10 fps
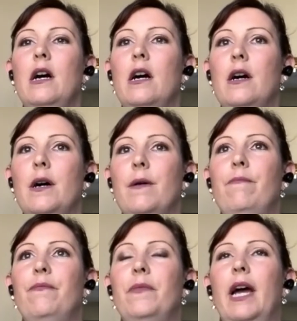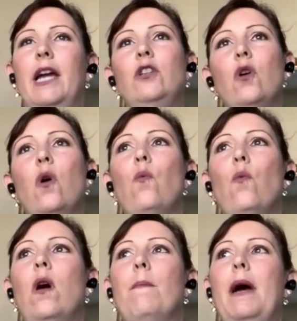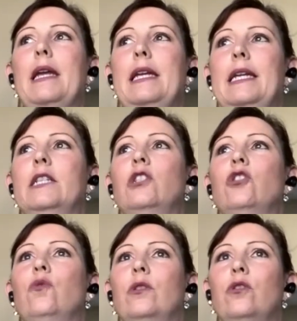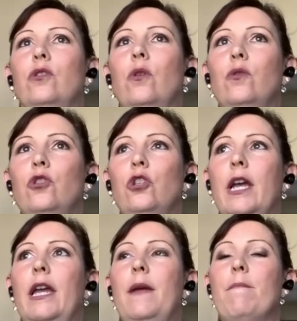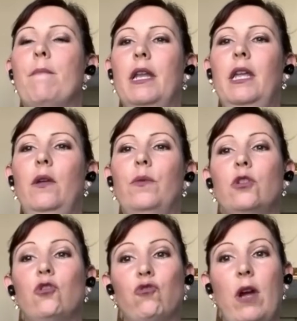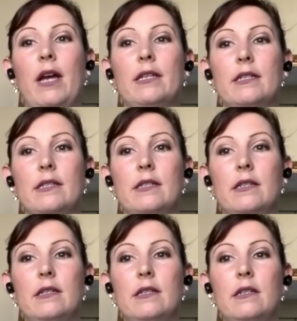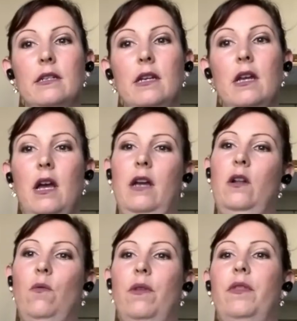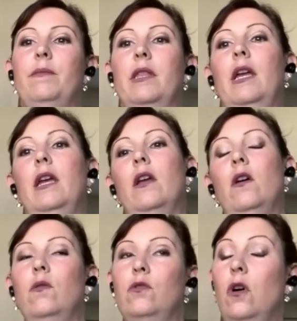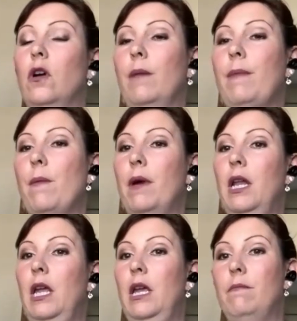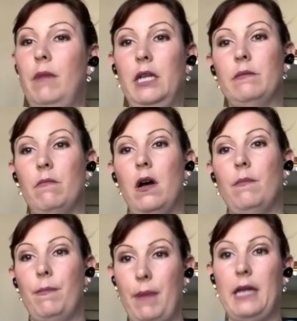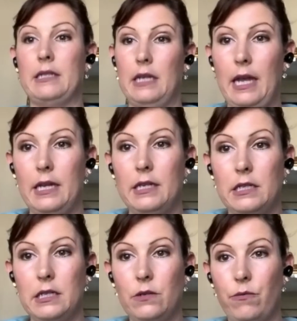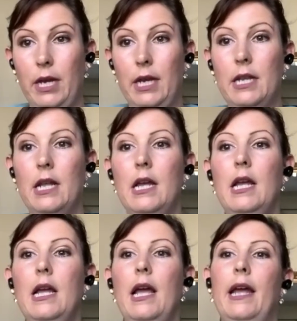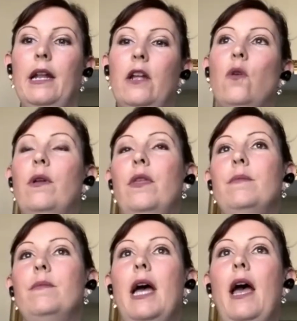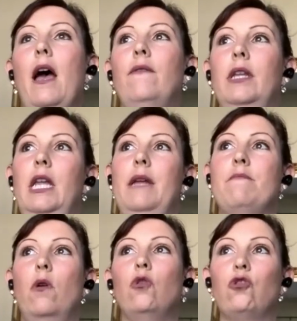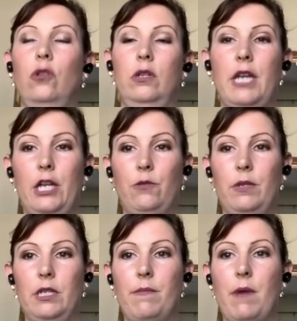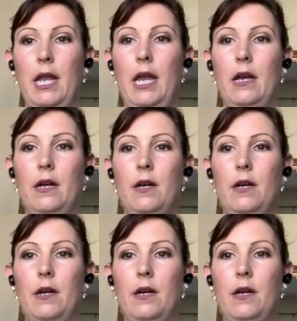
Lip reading: I don't want my kids to associate money with stress. I don't want them to think, oh, talking about money makes mom a basket case, right? And I don't want them to have any emotional attachment to money.